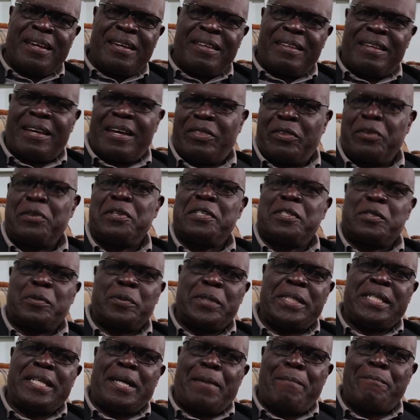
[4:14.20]
There are those
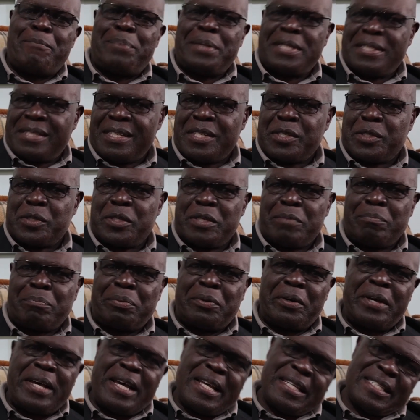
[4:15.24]
which are business
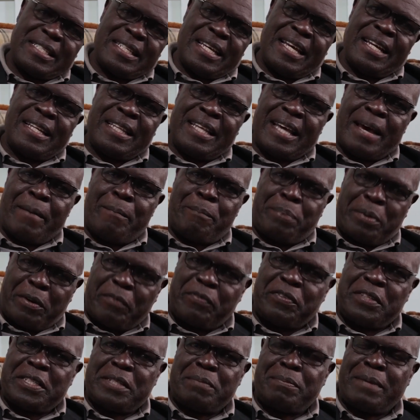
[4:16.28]
employers and they are
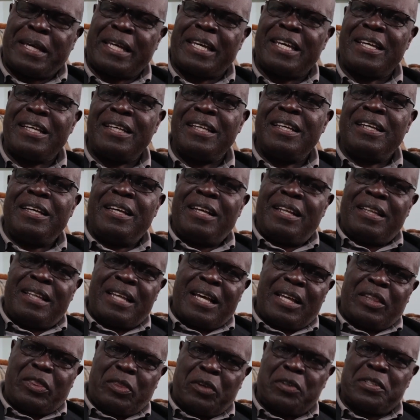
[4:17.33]
profit making.
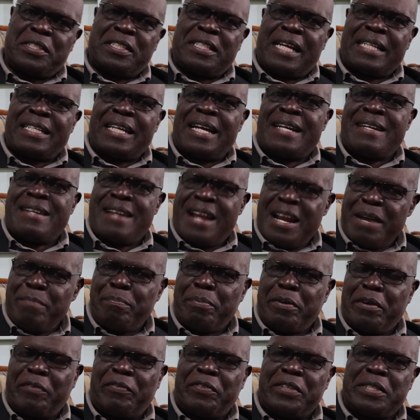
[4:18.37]
There are those that are
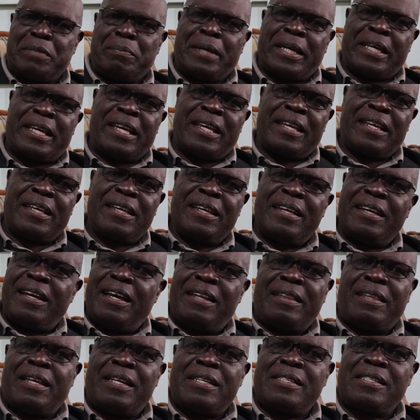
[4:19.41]
non-profit making,
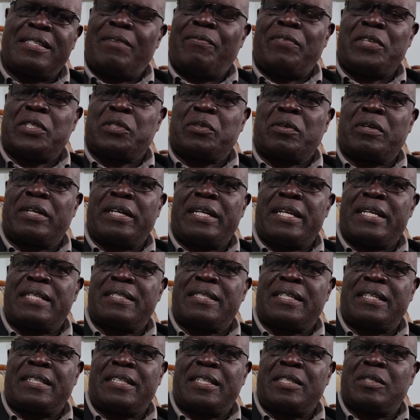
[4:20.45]
and then service
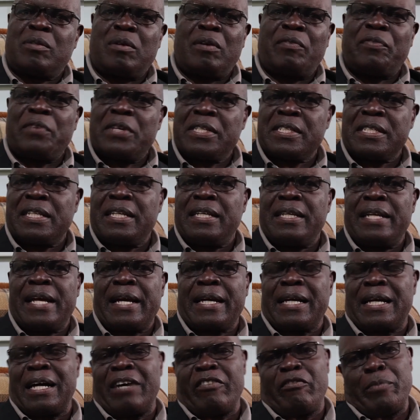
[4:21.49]
organizations, obviously
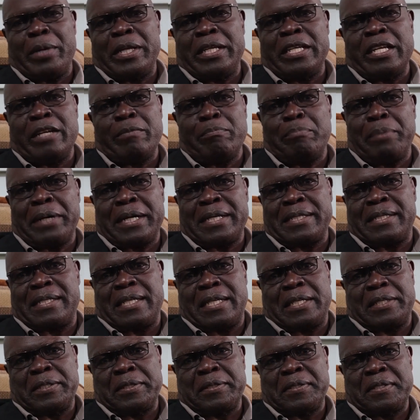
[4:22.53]
like government and
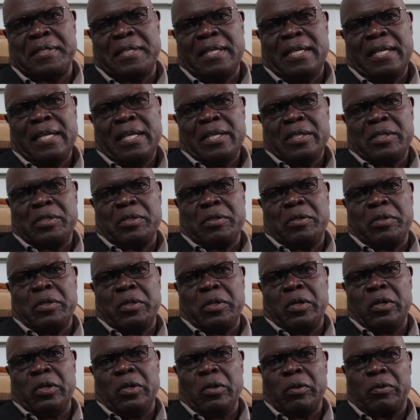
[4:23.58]
parastatals.
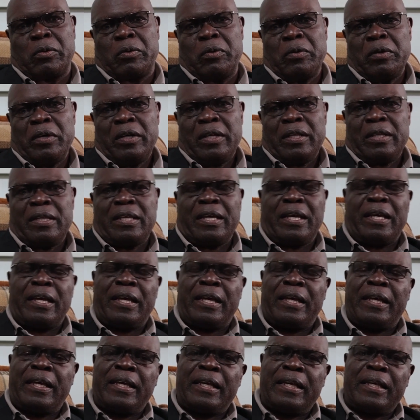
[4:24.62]
So look,
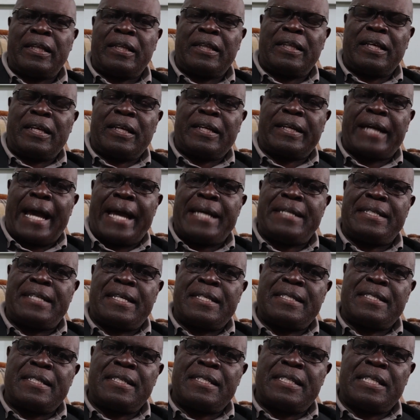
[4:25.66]
the
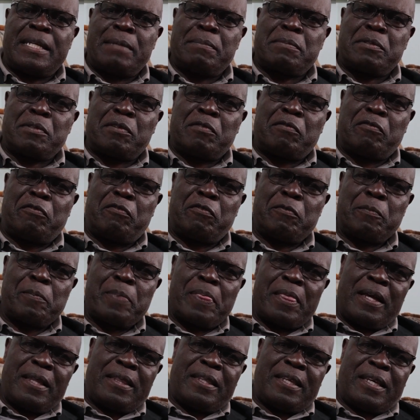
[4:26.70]
guidance in terms of
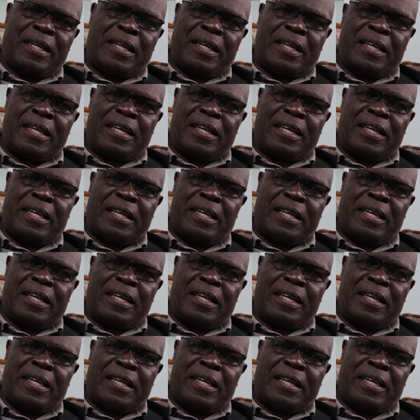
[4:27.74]
the